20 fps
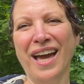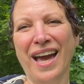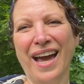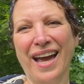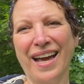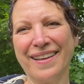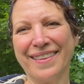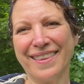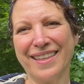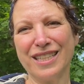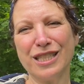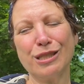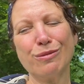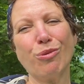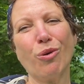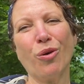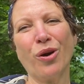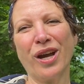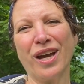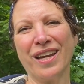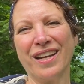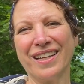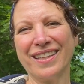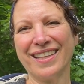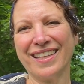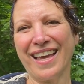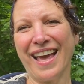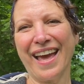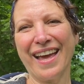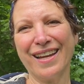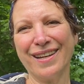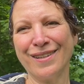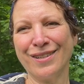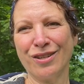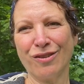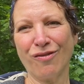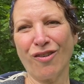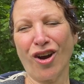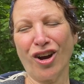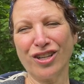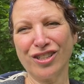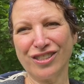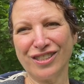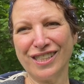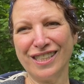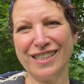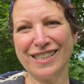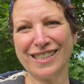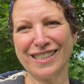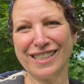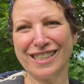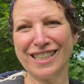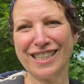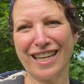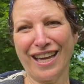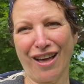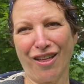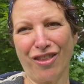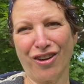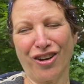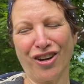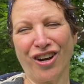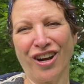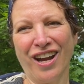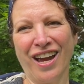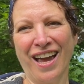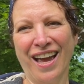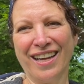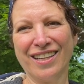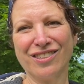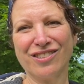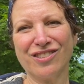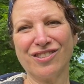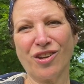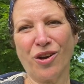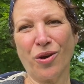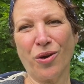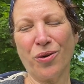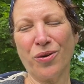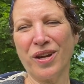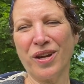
at this point, at the end of our season together. So